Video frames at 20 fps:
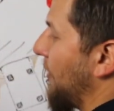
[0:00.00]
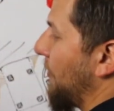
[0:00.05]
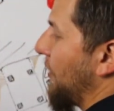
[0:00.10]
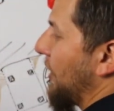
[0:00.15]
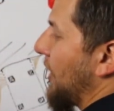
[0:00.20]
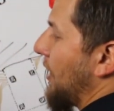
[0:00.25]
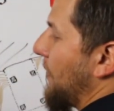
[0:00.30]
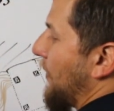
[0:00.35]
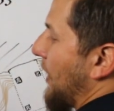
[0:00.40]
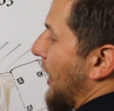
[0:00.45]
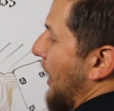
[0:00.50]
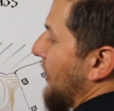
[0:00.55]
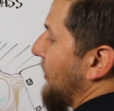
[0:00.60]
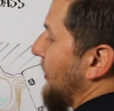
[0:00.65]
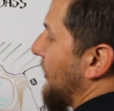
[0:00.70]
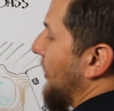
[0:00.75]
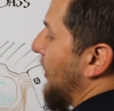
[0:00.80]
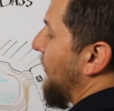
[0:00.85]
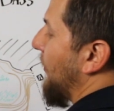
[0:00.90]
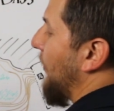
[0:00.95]
we keep
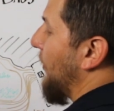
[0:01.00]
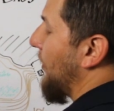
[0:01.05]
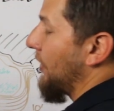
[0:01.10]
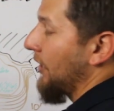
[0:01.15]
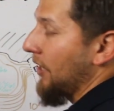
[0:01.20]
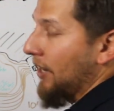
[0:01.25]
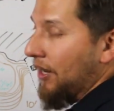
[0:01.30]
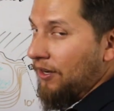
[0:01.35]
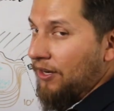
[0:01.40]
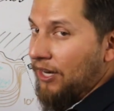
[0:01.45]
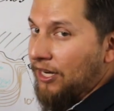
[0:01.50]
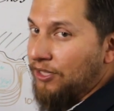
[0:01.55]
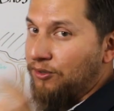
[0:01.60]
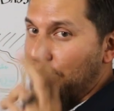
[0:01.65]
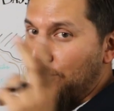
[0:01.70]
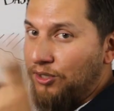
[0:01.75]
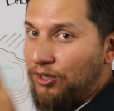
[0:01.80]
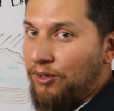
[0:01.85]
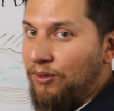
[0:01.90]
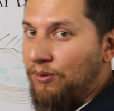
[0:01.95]
casting there for the, an, an
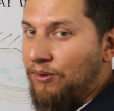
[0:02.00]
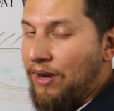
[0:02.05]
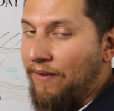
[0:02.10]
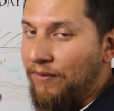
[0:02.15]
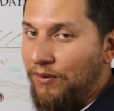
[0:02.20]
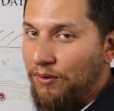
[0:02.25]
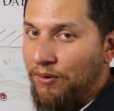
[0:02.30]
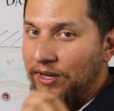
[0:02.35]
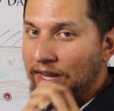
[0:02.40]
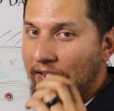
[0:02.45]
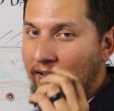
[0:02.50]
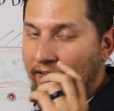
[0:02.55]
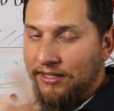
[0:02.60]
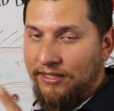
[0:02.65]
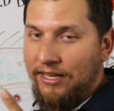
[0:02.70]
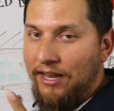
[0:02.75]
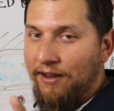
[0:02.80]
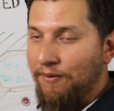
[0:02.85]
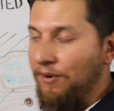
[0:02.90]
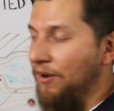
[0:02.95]
extra two after we
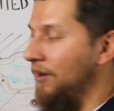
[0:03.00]
catch that